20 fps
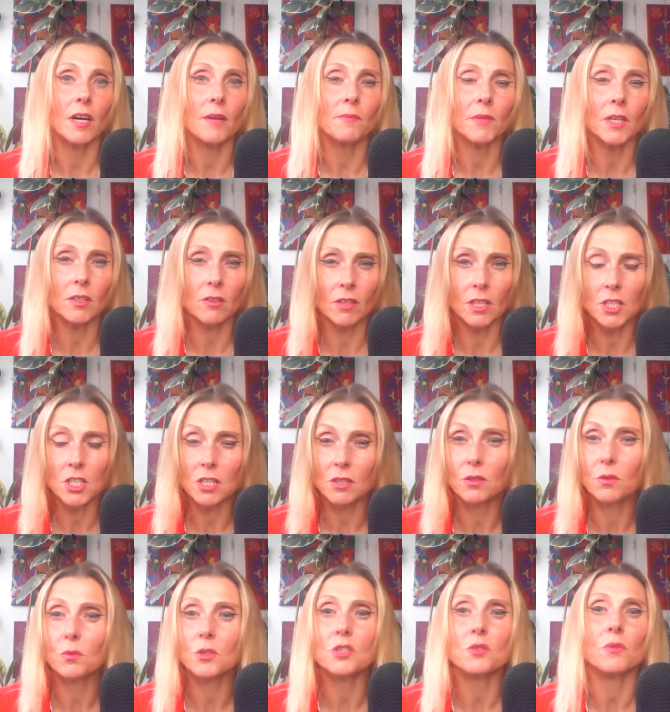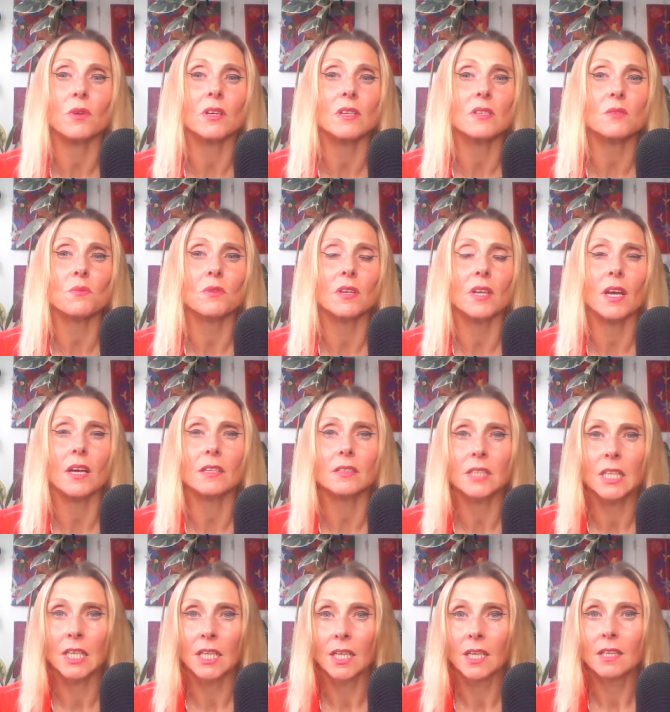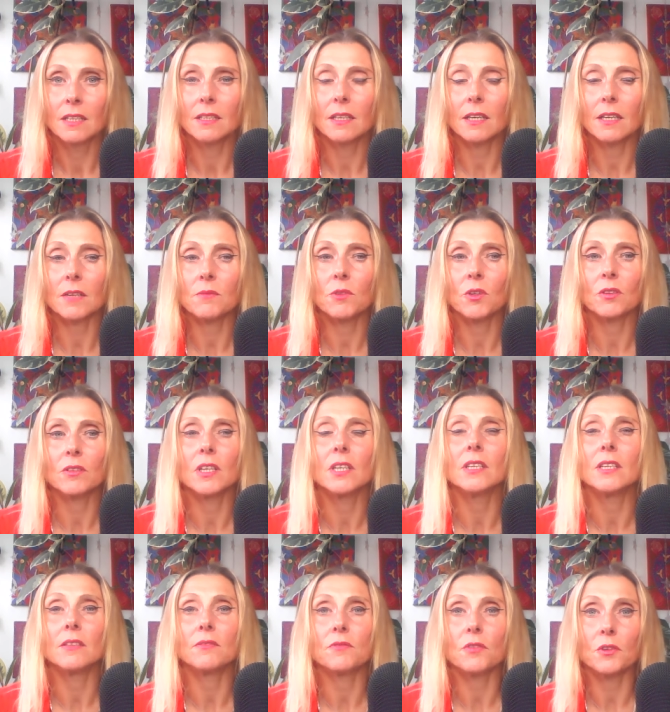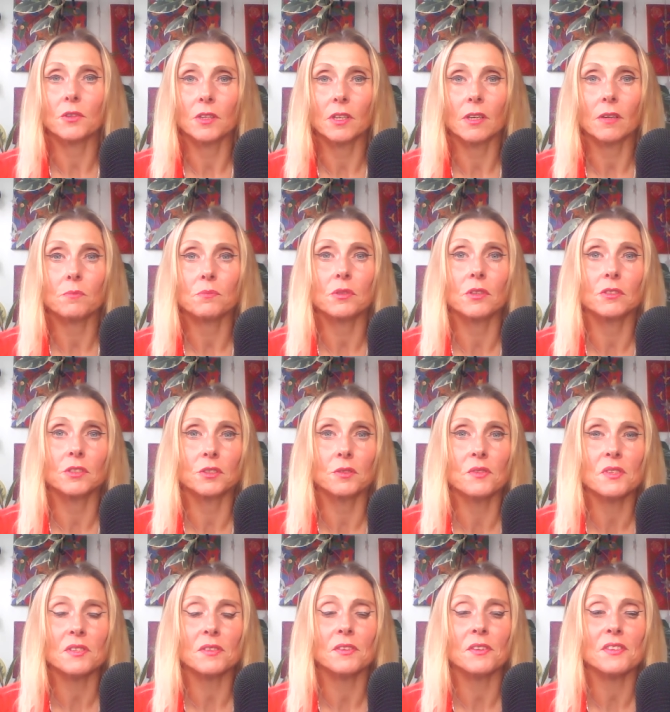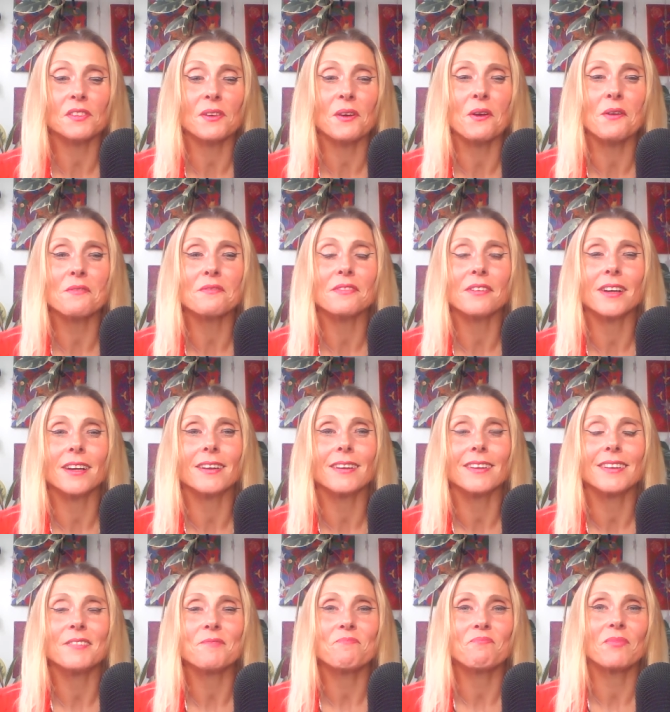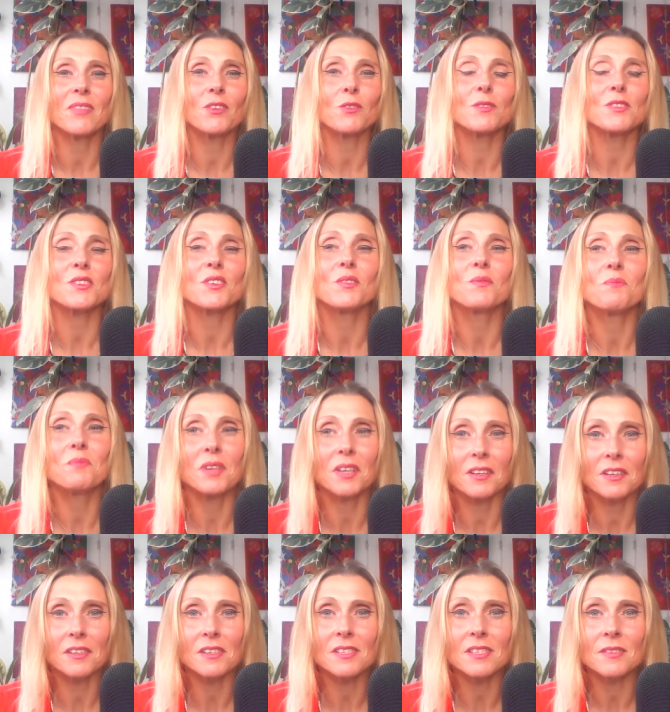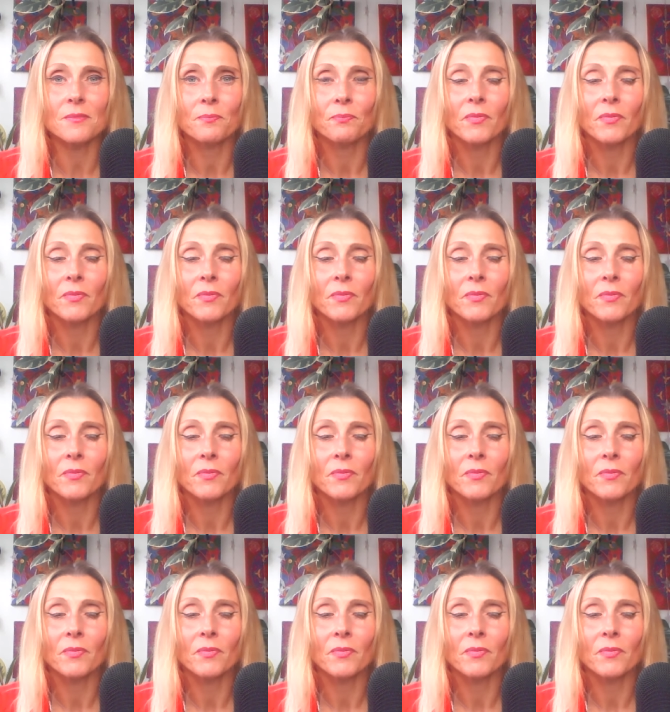I'm not going to tell you which ones were that, that I'm going to leave for the producers of uh, those beers,